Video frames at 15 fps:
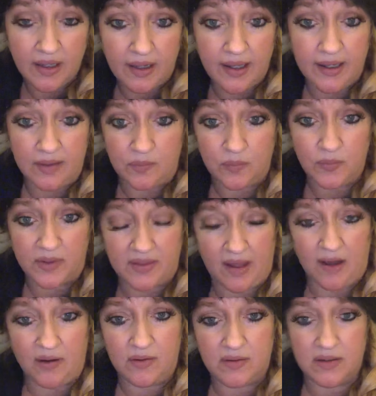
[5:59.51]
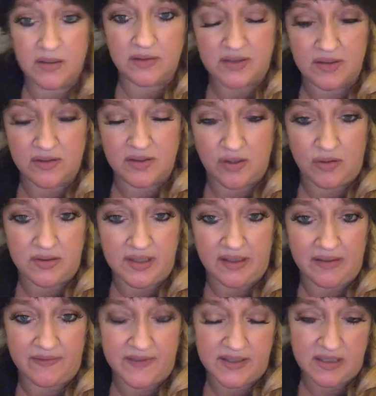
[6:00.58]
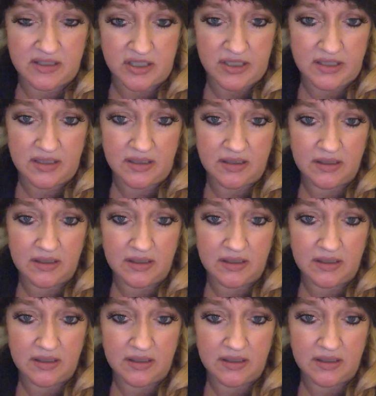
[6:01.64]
and without consulting a physician,